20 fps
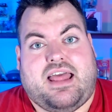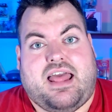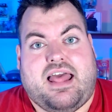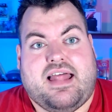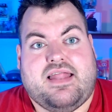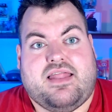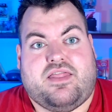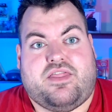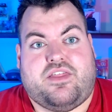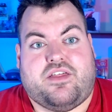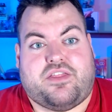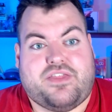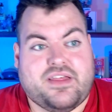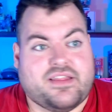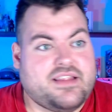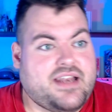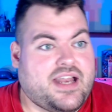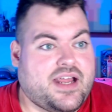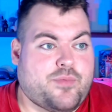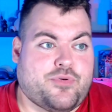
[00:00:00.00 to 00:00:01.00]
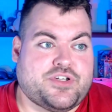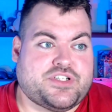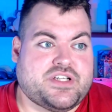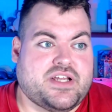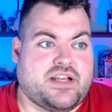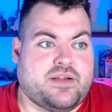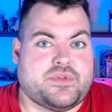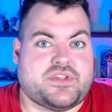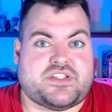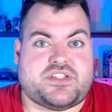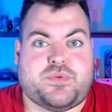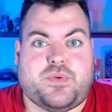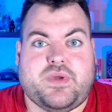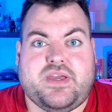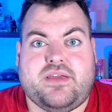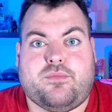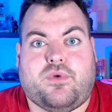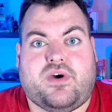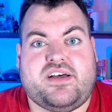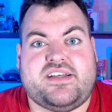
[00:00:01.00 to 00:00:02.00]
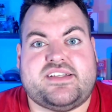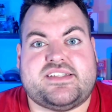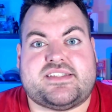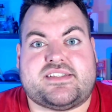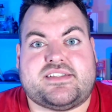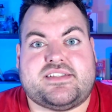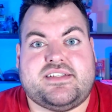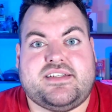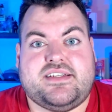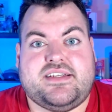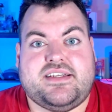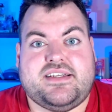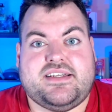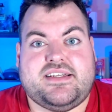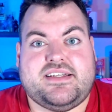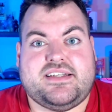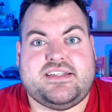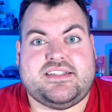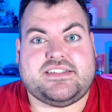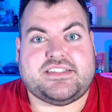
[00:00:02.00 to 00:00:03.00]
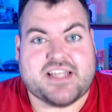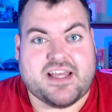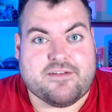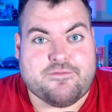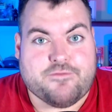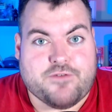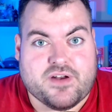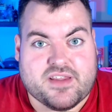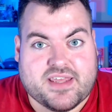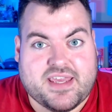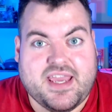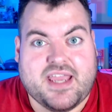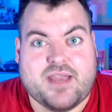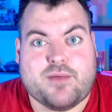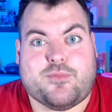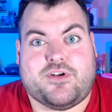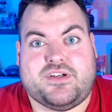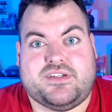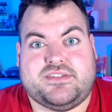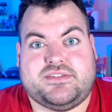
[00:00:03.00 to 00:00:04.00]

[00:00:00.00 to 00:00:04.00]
The thing that I appreciated with the tweet was she got in front of the camera.